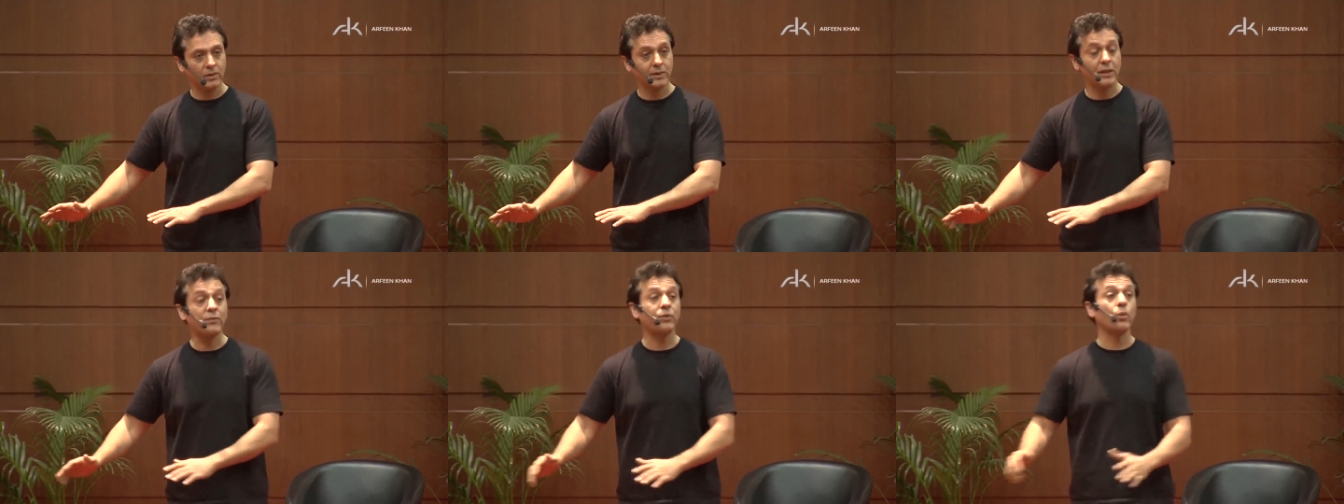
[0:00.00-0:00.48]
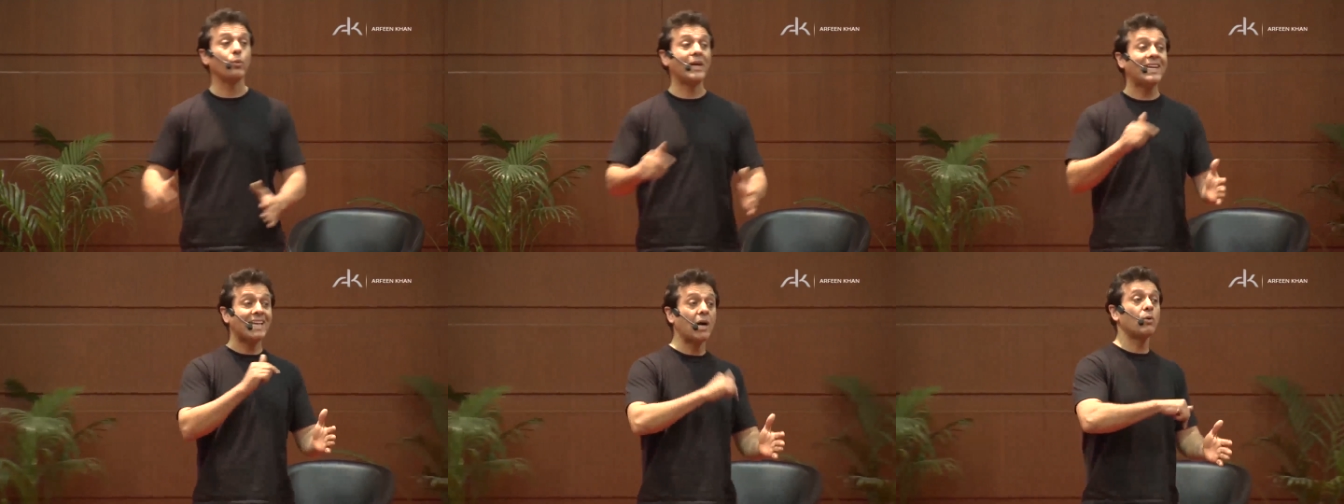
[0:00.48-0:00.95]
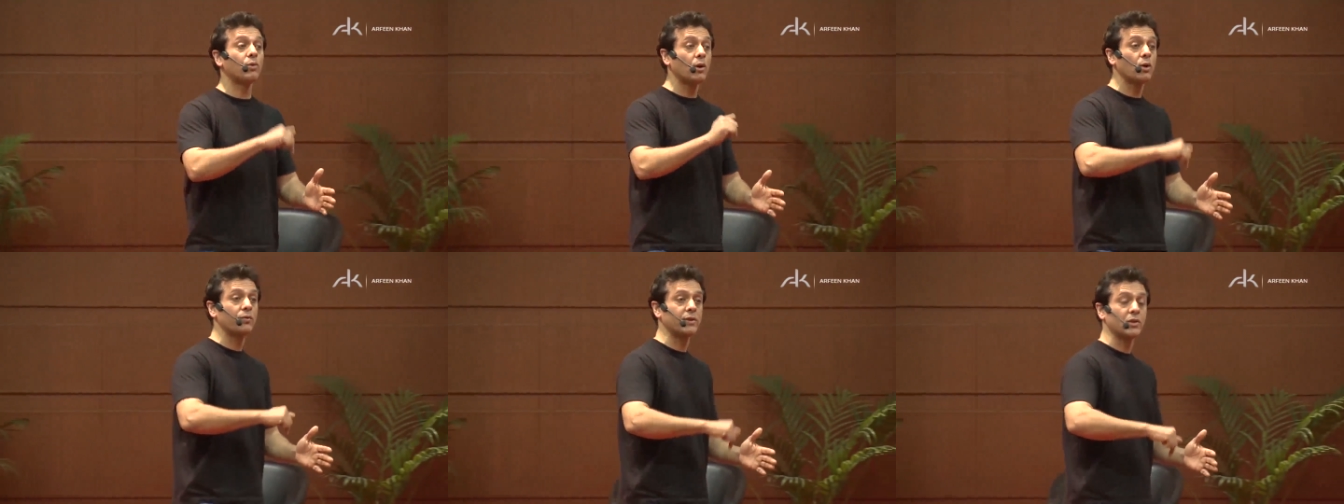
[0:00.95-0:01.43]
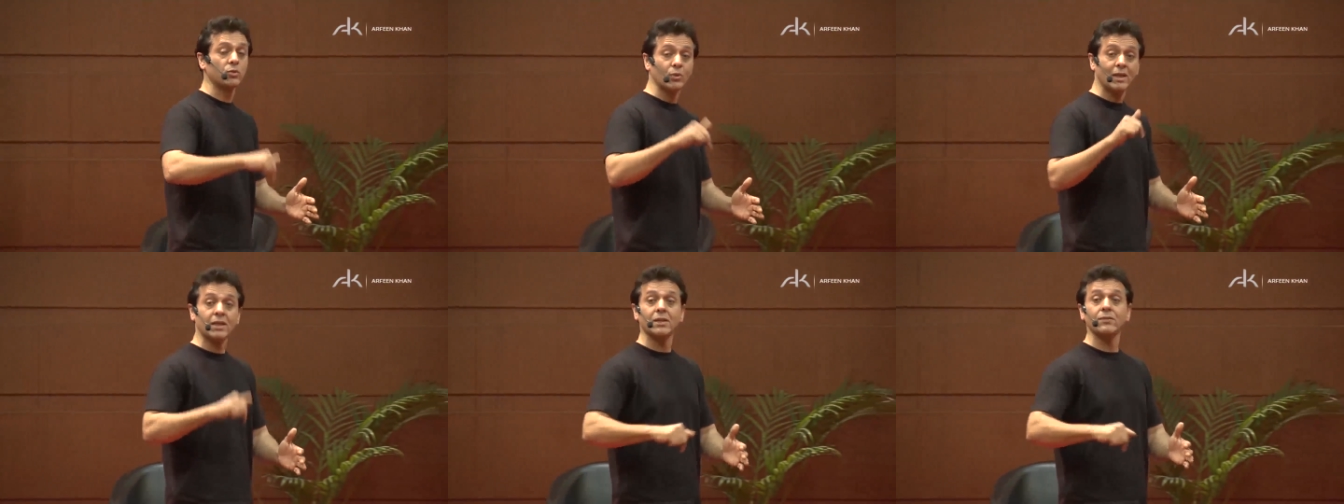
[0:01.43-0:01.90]
So therefore, we now know for the
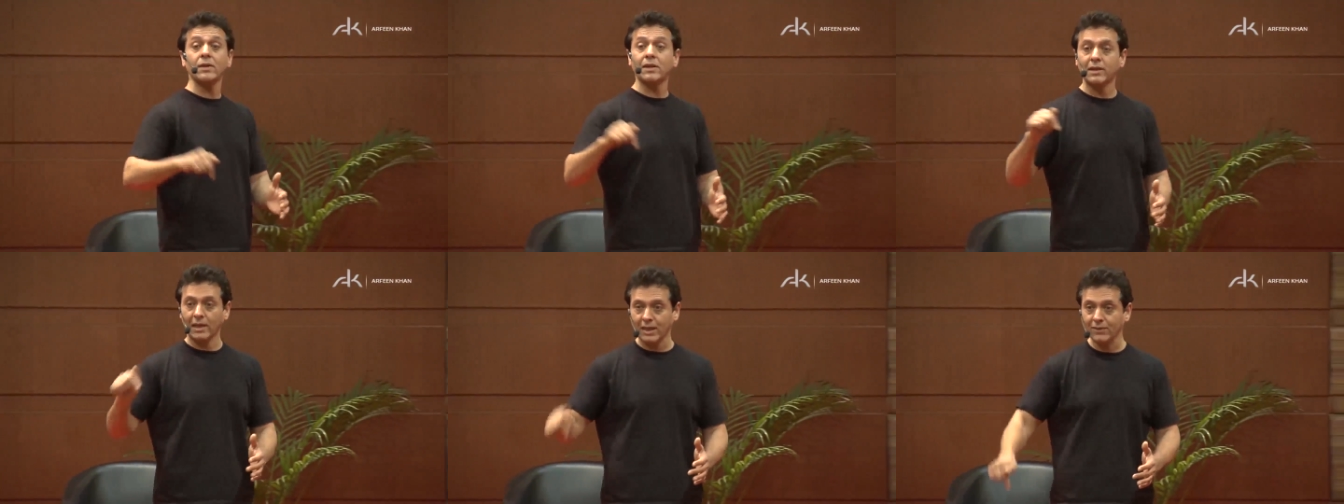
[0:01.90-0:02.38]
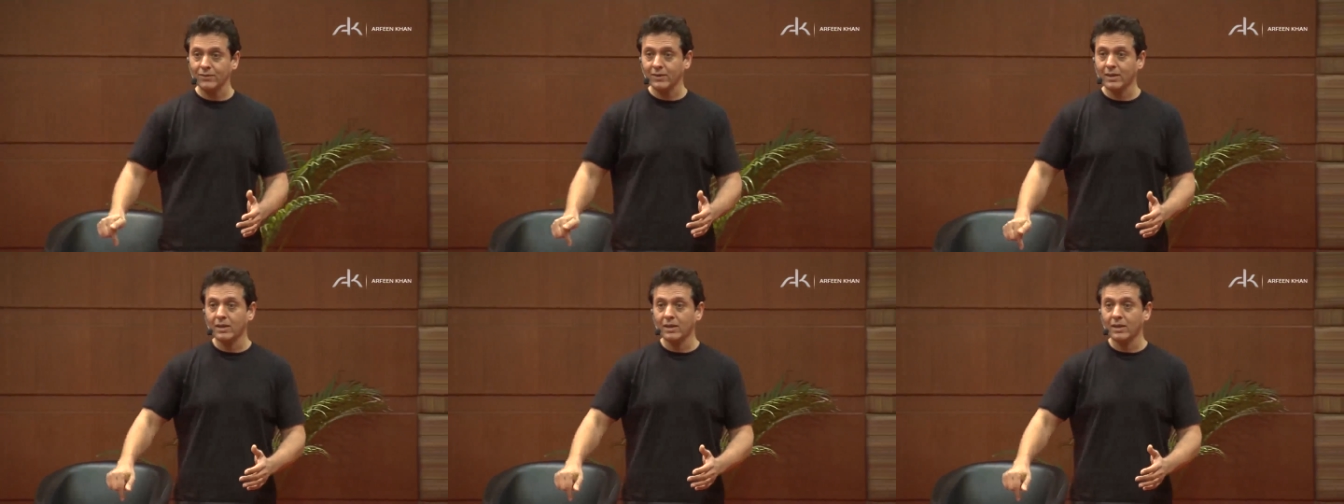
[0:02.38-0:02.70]
rest of his life,